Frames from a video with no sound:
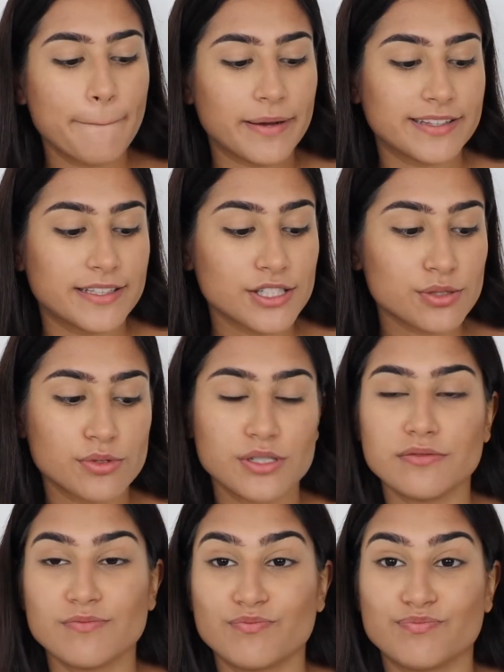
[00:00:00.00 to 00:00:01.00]
But this
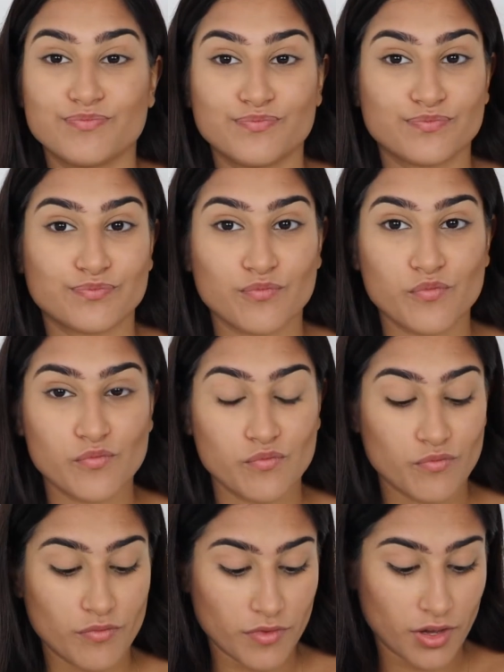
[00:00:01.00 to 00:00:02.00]
one,
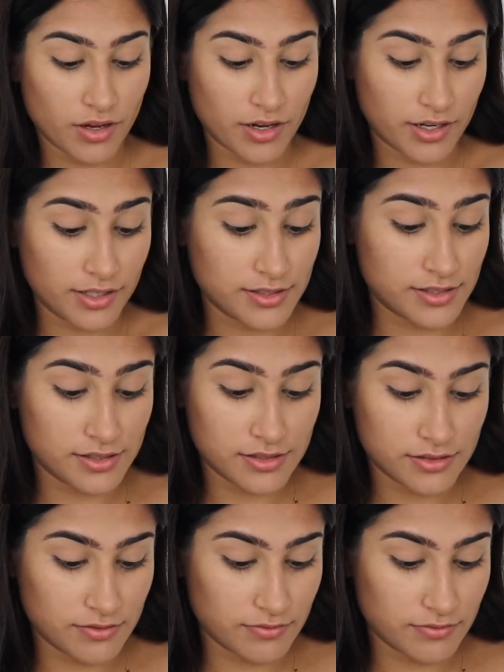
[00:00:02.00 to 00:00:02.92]
it's